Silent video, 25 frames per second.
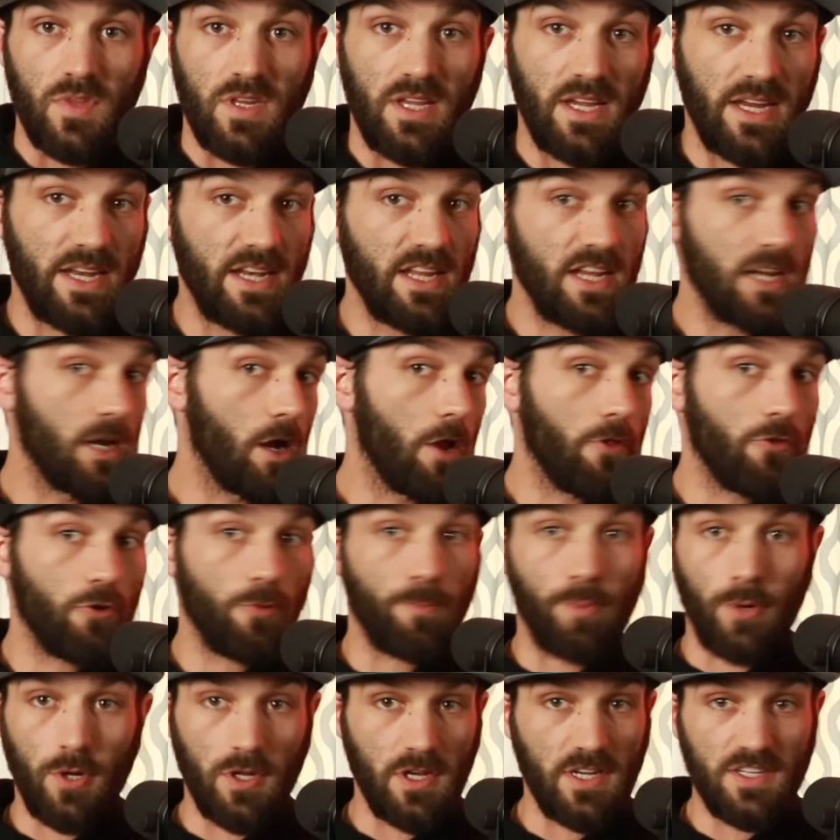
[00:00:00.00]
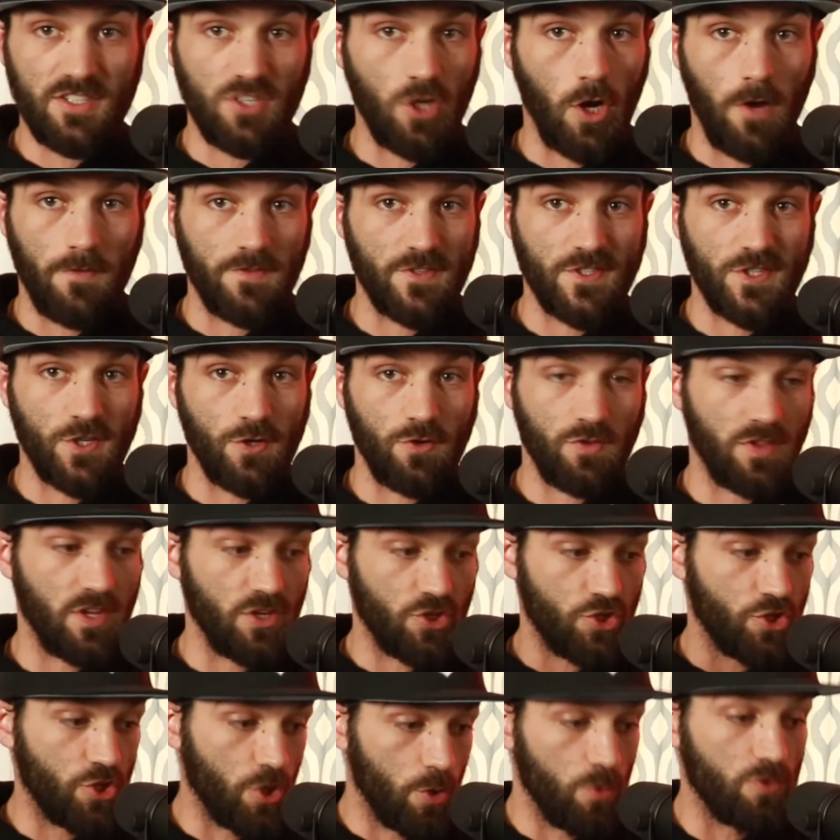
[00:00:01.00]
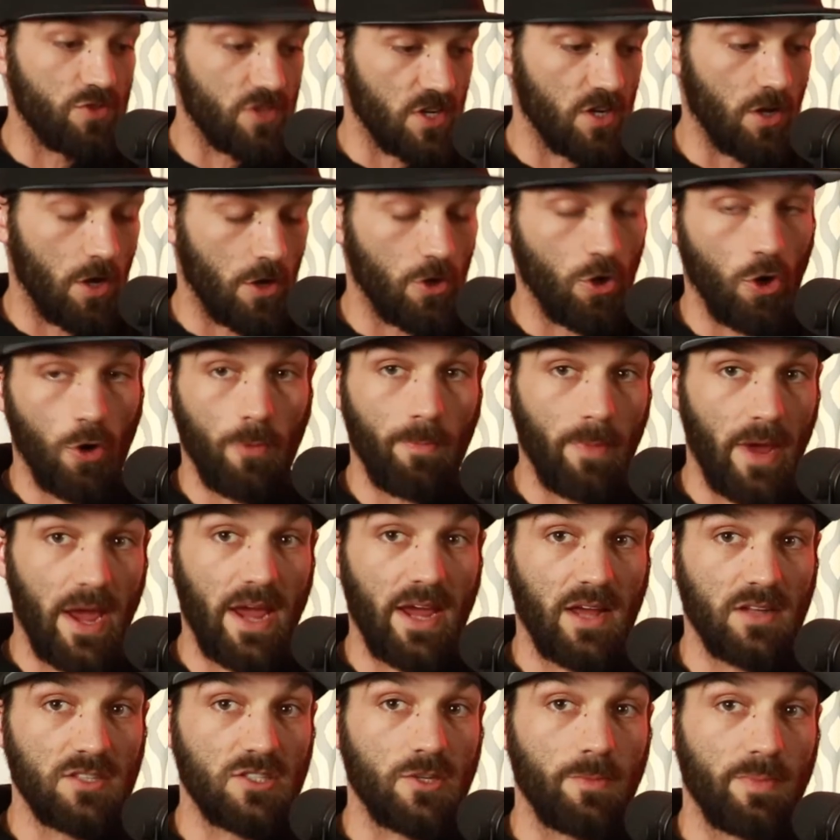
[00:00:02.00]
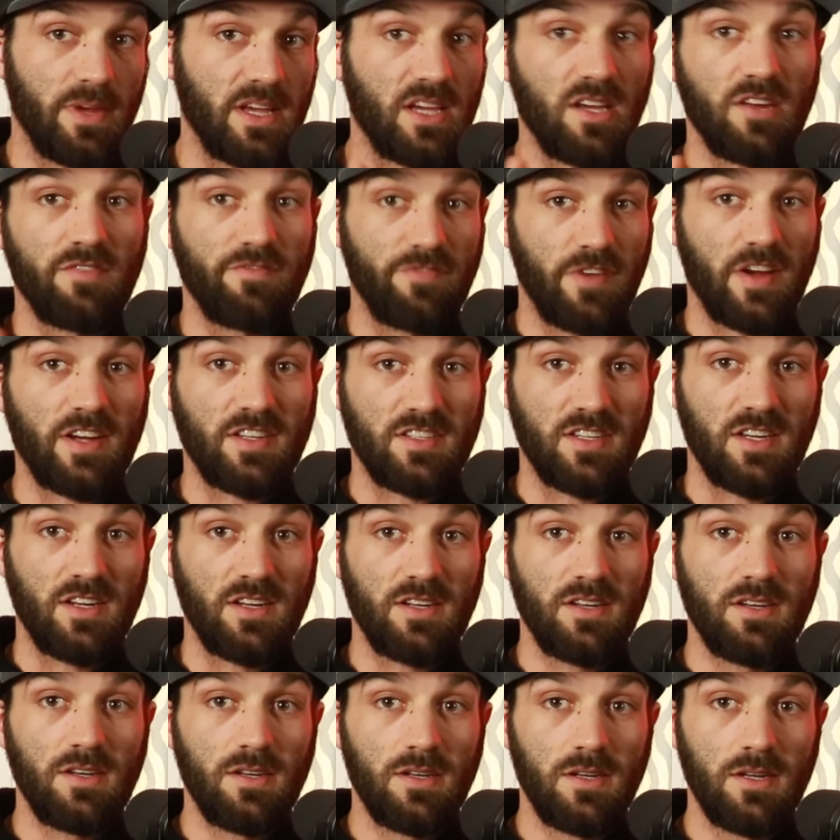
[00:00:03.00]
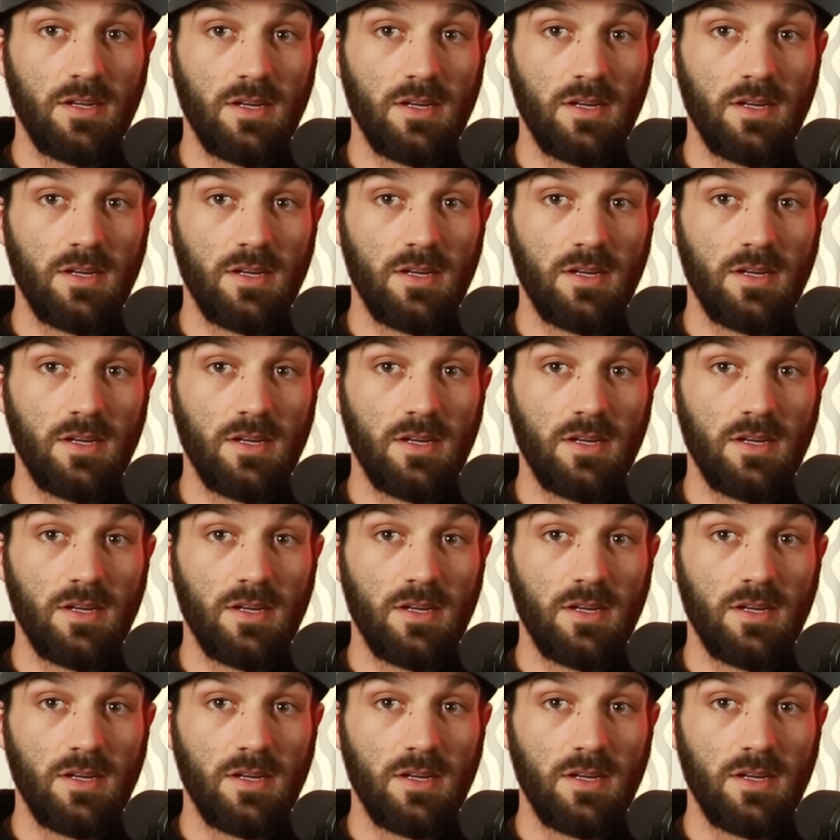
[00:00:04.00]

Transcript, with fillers: any other police officer that shoots an unarmed man to be convicted